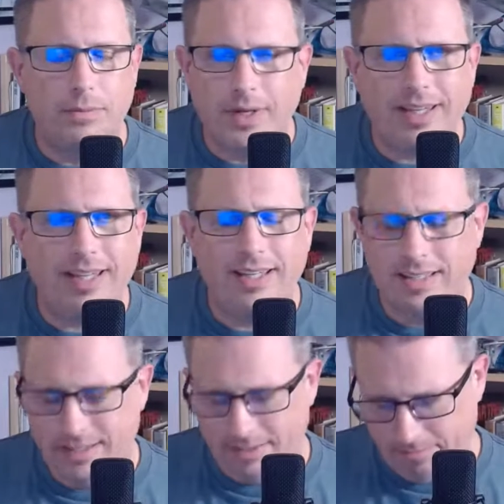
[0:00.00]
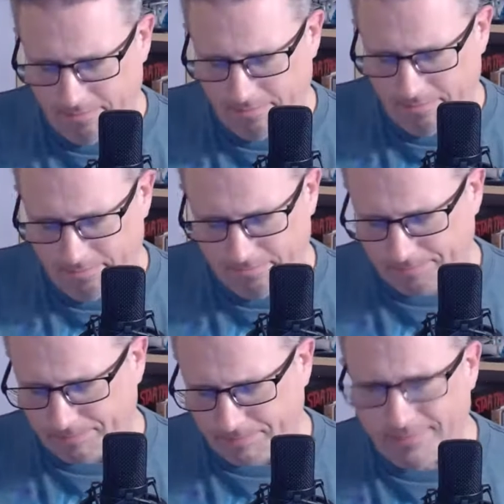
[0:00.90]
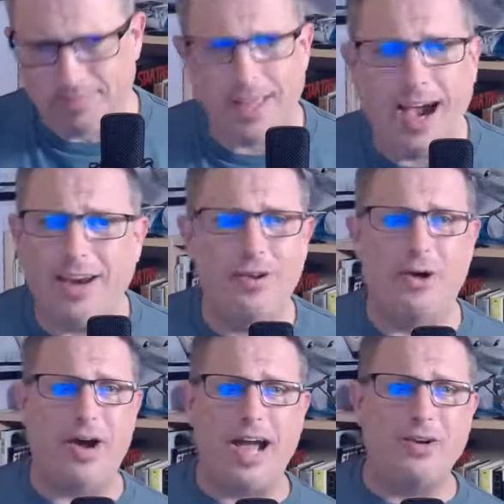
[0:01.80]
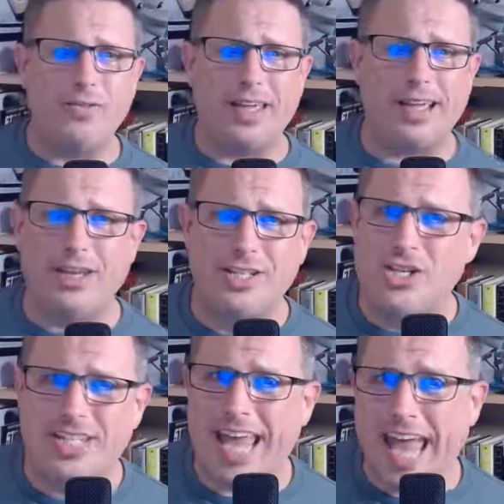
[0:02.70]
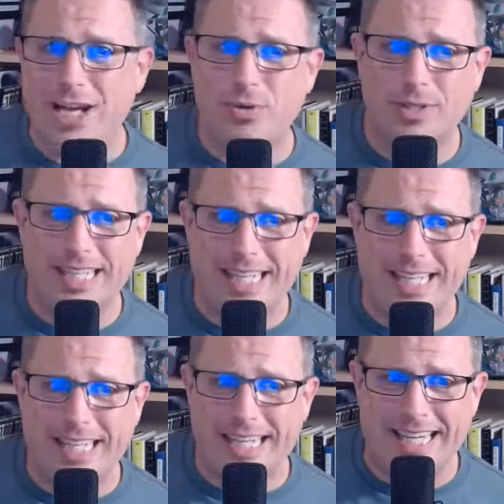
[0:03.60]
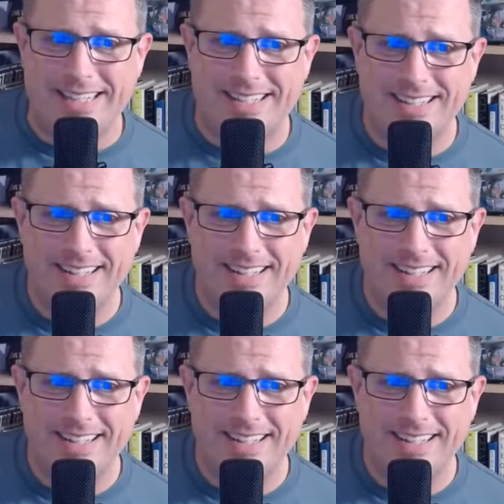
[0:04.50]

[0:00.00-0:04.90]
Really? I don't know. I don't think I can just casually eat.